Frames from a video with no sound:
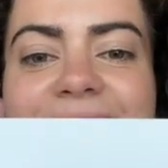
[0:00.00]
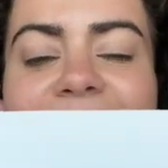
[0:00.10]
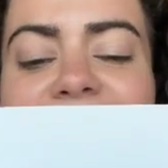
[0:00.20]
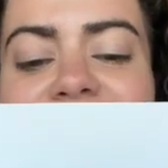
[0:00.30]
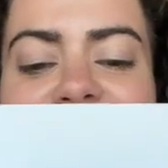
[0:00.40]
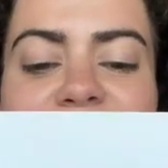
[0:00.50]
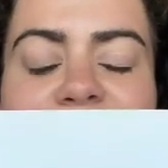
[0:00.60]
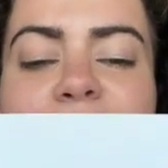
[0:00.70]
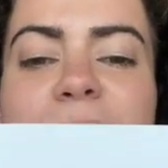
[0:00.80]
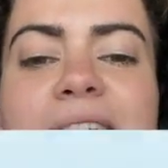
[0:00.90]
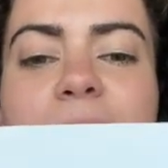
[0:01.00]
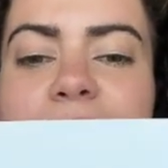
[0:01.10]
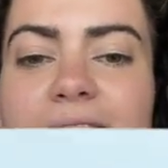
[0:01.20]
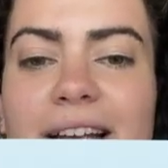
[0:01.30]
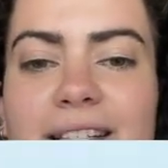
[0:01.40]
Hi, my name's
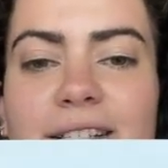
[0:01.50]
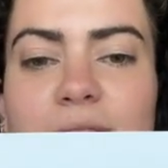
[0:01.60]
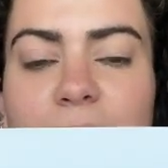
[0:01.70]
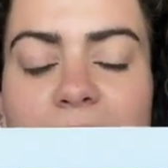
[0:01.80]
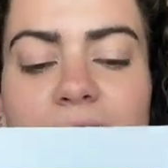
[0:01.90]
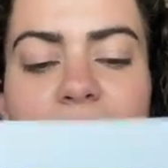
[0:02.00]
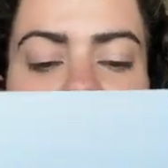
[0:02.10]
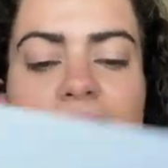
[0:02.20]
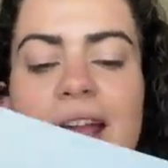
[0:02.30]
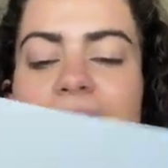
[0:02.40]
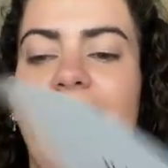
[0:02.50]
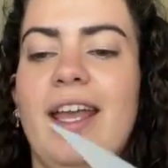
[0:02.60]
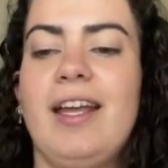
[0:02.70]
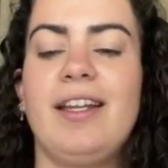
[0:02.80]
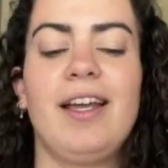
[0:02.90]
Alexis Witt,
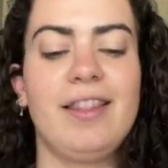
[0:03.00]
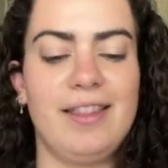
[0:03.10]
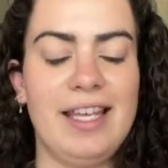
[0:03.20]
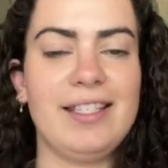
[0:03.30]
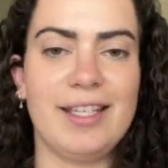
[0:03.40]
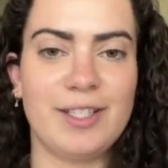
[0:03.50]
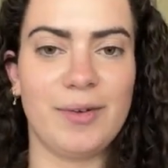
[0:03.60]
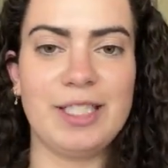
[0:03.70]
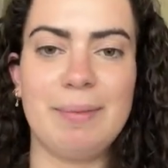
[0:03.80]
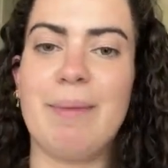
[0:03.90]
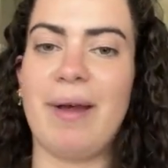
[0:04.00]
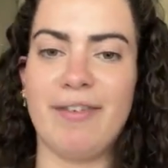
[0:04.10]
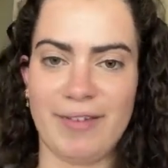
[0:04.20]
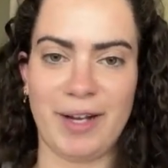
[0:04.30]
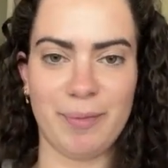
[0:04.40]
and this is going to be my final